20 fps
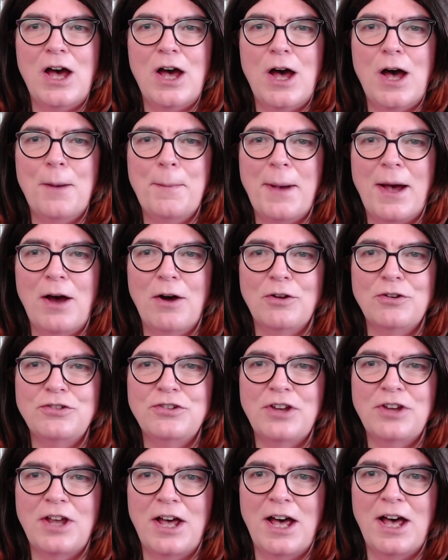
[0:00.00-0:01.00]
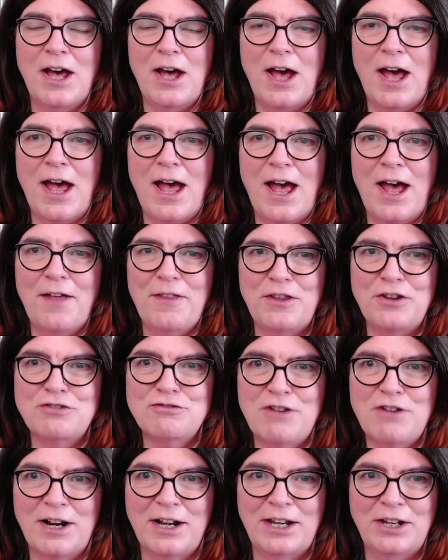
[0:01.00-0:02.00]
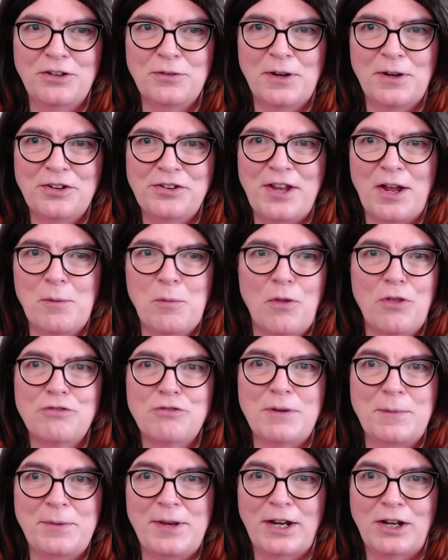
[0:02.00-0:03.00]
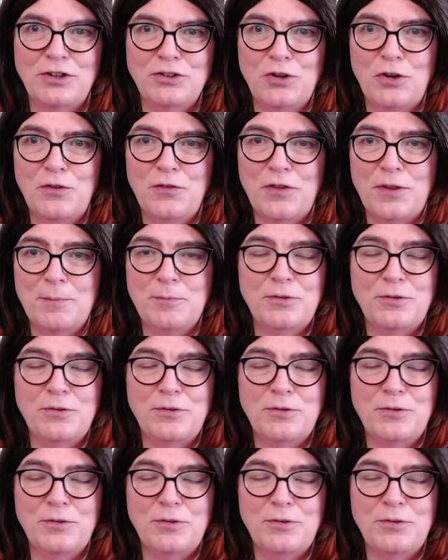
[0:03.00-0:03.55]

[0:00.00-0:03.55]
about how they're struggling to understand what the Stream Deck can do for them.